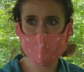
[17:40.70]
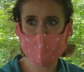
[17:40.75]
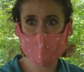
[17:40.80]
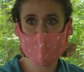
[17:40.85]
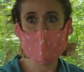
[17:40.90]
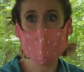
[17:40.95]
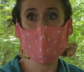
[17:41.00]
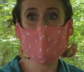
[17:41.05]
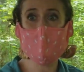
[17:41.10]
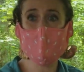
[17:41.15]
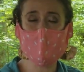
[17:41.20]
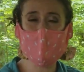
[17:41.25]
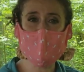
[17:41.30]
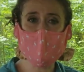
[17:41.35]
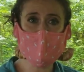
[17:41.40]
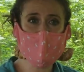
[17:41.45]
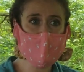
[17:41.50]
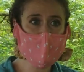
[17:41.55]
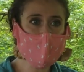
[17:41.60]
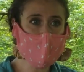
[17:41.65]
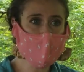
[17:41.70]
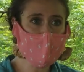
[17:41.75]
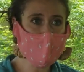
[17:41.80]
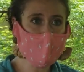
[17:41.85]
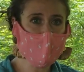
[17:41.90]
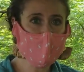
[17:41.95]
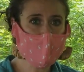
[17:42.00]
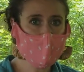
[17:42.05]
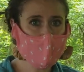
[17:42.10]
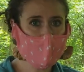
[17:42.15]
then we have
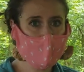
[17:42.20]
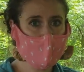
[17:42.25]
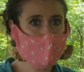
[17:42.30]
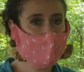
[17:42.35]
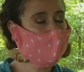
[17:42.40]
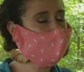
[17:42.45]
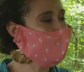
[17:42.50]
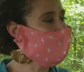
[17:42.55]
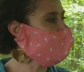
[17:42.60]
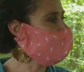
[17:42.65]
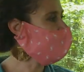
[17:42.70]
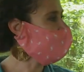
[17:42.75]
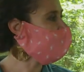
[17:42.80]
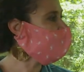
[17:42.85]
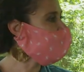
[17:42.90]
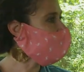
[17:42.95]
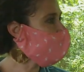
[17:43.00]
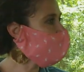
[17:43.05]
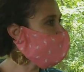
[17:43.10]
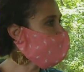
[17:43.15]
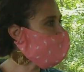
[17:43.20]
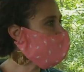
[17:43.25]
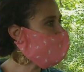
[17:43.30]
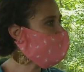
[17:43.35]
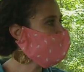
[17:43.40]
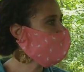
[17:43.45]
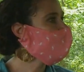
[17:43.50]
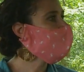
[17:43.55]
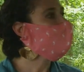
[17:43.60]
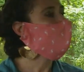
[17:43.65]
eagles, we have owls,
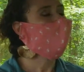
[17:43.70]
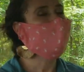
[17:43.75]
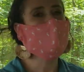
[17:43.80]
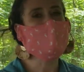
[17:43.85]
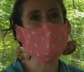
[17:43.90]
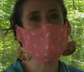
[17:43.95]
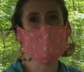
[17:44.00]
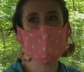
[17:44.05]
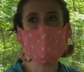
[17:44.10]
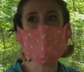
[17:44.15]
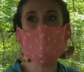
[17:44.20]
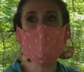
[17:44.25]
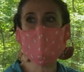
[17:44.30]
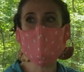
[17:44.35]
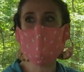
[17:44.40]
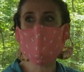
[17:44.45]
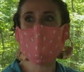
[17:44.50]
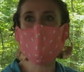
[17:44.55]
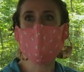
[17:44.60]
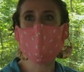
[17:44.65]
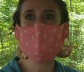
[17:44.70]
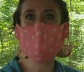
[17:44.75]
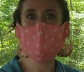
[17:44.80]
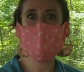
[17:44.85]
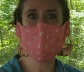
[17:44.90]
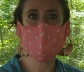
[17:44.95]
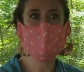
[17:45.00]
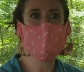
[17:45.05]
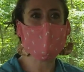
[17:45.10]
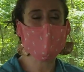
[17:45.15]
we have falcons, and we have
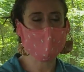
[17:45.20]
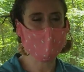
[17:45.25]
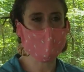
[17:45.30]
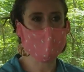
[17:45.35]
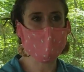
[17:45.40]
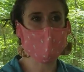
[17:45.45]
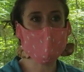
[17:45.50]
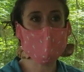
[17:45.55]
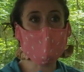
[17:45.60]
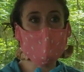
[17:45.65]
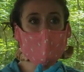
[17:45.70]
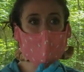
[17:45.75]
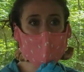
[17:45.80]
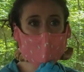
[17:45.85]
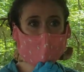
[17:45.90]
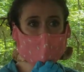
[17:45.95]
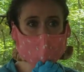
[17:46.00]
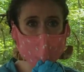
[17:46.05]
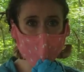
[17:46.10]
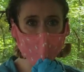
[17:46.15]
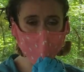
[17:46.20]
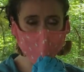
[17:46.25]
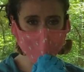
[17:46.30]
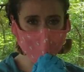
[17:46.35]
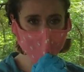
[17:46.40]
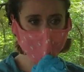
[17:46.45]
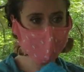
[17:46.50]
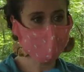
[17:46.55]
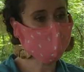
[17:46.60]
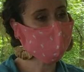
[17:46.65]
vultures. So those are going to
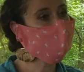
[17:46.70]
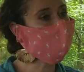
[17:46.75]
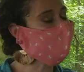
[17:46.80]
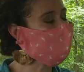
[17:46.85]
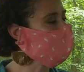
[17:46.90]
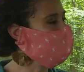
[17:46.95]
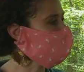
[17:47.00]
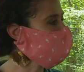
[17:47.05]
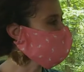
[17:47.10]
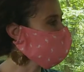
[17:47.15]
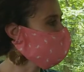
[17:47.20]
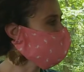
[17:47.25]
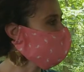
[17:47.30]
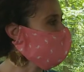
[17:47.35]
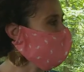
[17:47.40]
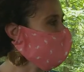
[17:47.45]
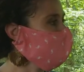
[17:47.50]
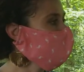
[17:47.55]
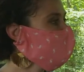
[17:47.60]
be my birds of prey.